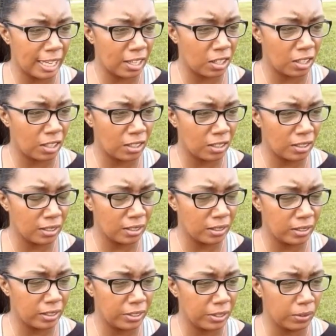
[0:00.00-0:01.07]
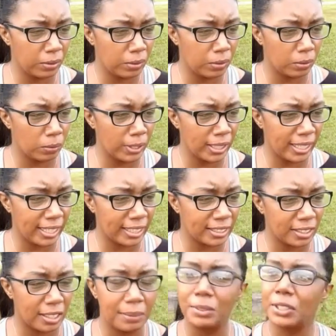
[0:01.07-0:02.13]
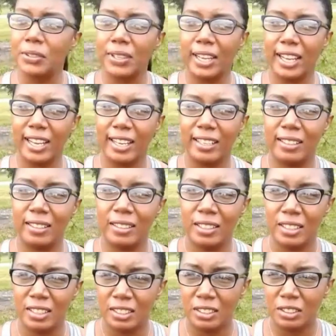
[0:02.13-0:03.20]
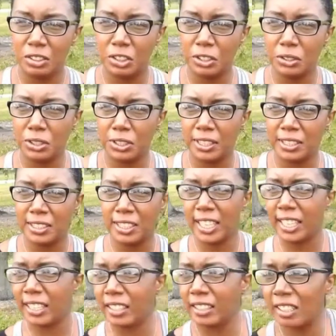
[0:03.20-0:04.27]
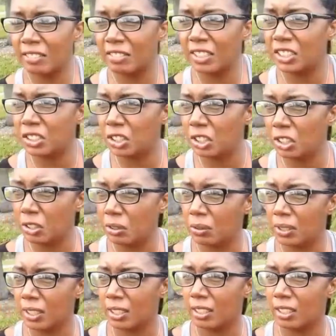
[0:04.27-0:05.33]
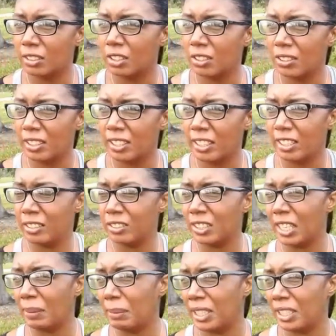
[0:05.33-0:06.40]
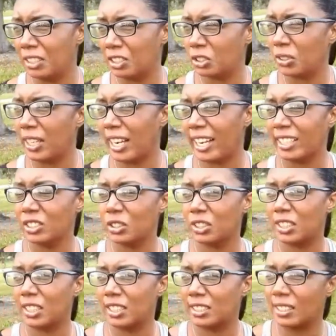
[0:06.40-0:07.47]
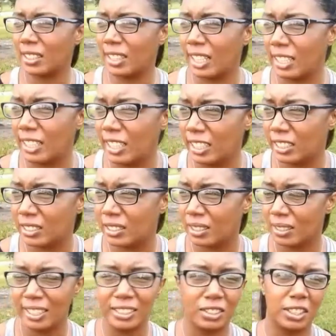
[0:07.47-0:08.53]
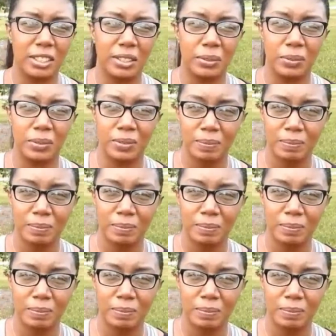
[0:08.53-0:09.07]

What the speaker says: That all, you know, really has come to a head due to the death of these two adult entertainment industry actresses that he's linked to.